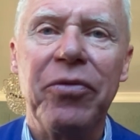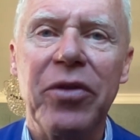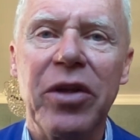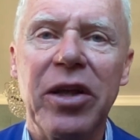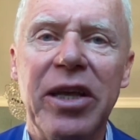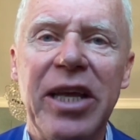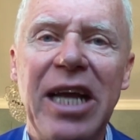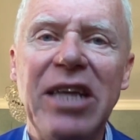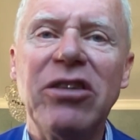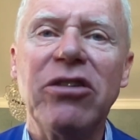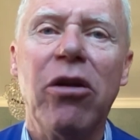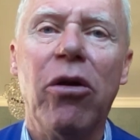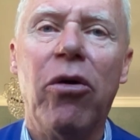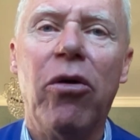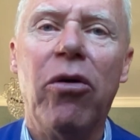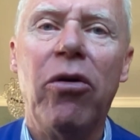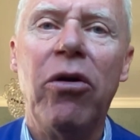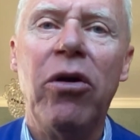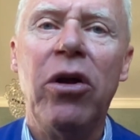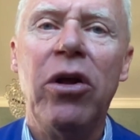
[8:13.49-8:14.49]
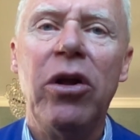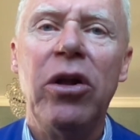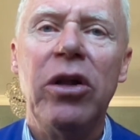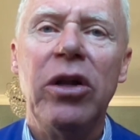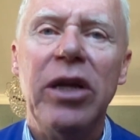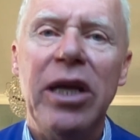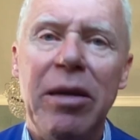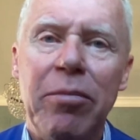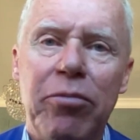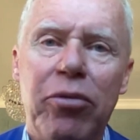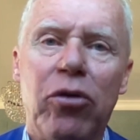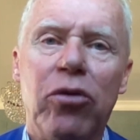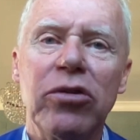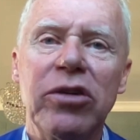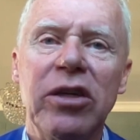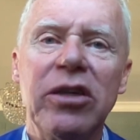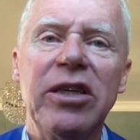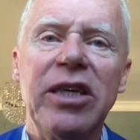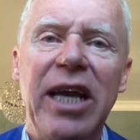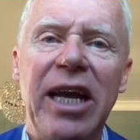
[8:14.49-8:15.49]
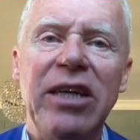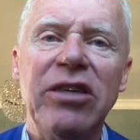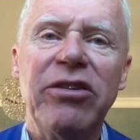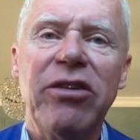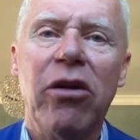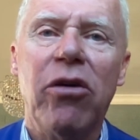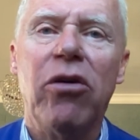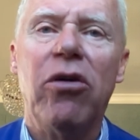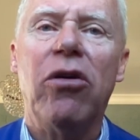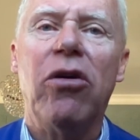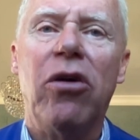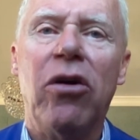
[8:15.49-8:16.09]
case law. Important case law